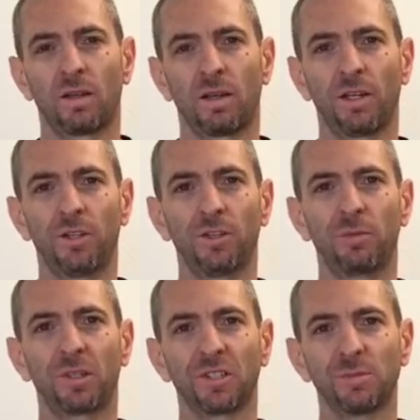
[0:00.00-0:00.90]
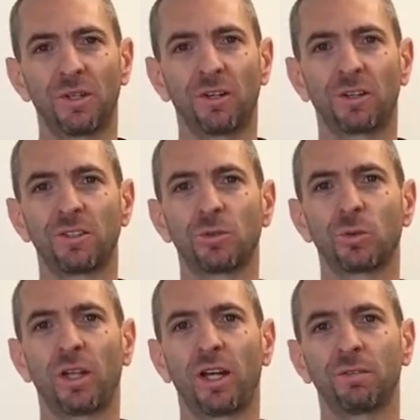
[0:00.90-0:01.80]
I do it because my daughter's
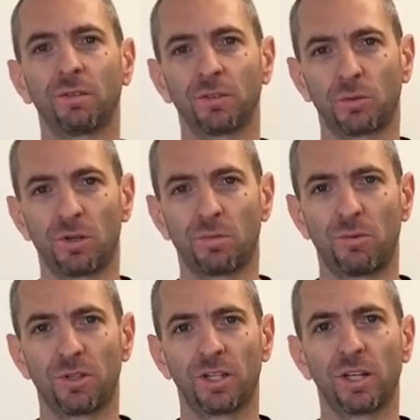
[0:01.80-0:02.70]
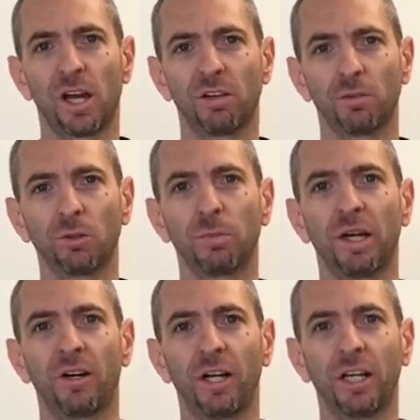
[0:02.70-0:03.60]
life is worth more than a 9 volt
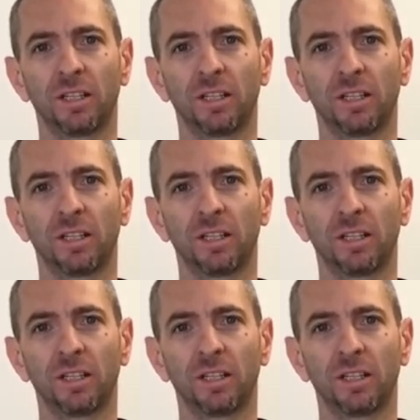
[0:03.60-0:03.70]
battery.